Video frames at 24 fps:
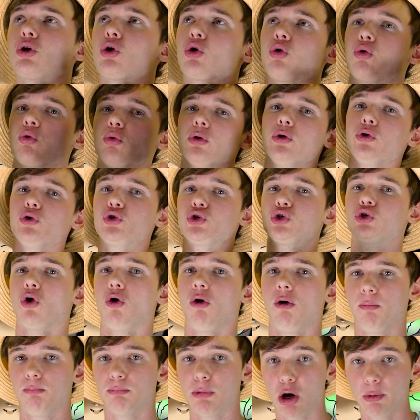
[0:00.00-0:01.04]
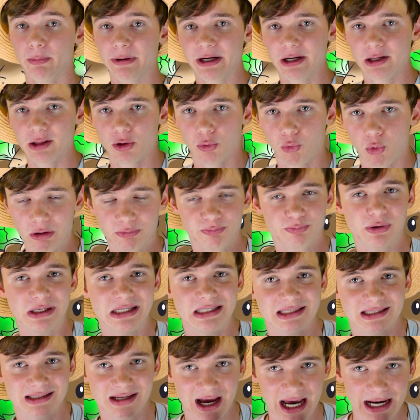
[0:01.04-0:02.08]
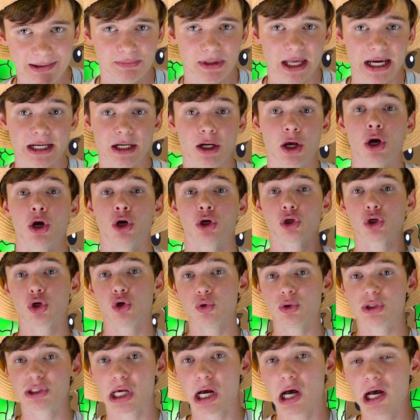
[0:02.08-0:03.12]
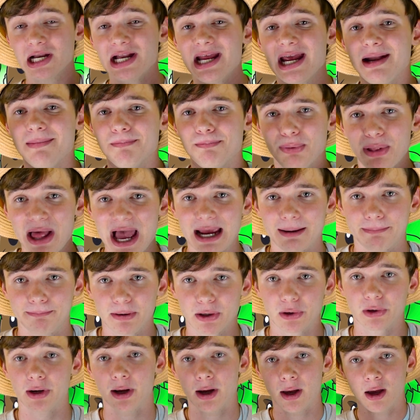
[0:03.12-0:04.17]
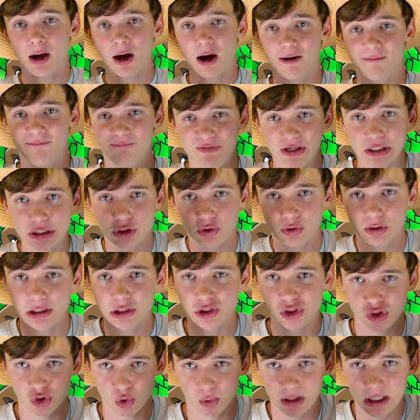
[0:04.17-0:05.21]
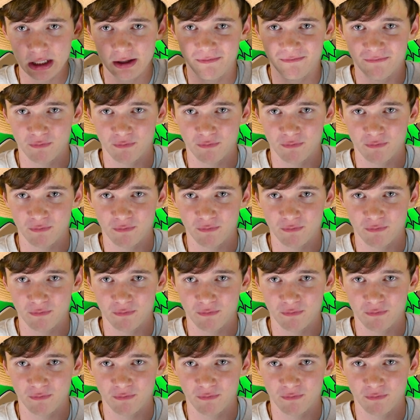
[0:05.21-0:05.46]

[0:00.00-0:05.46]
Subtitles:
crucial moment in the One Piece timeline, Kuzan and Blackbeard officially joining